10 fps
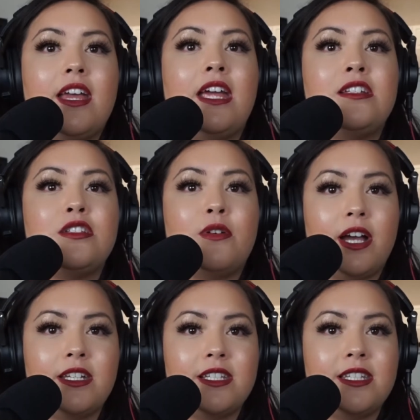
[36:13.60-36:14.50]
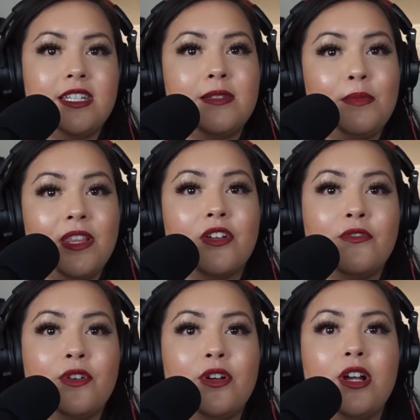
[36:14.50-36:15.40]
And so I just need to be there
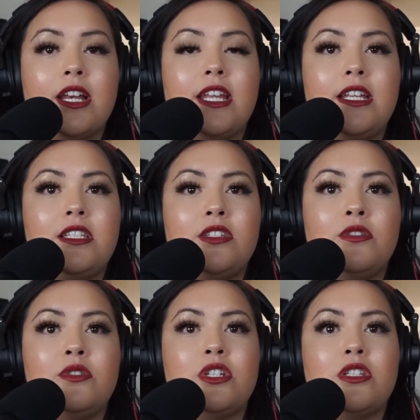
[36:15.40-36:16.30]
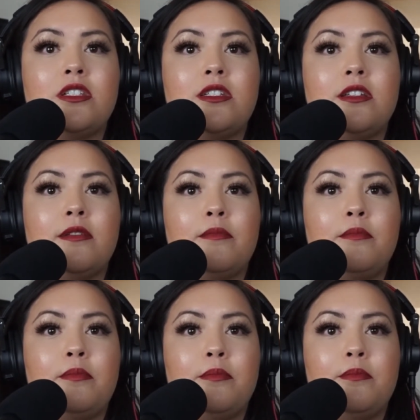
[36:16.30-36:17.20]
for her, and I need to just
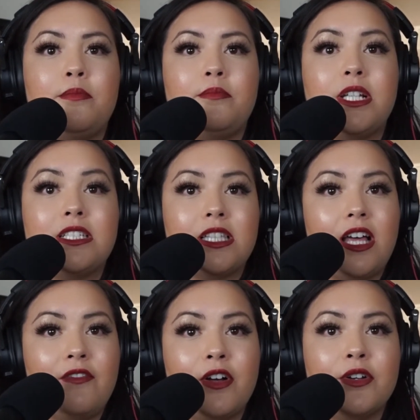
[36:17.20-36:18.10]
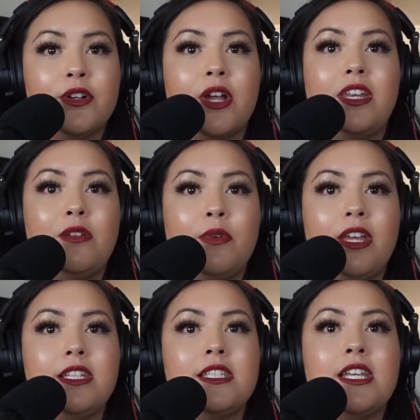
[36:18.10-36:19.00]
love on her
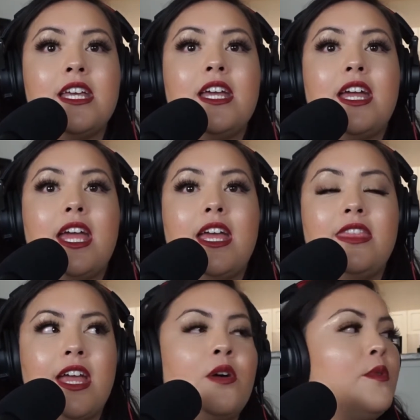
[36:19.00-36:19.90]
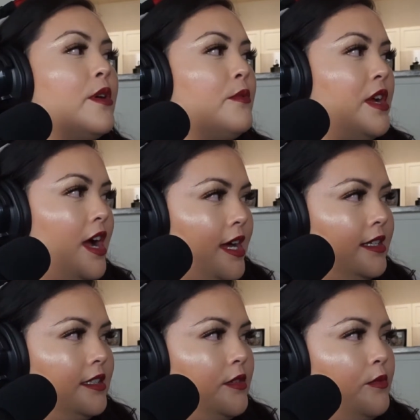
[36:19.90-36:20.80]
anyways. And now where
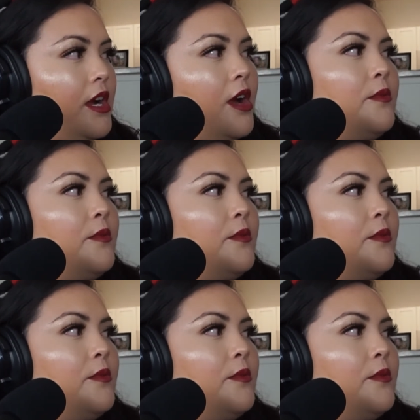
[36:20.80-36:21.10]
are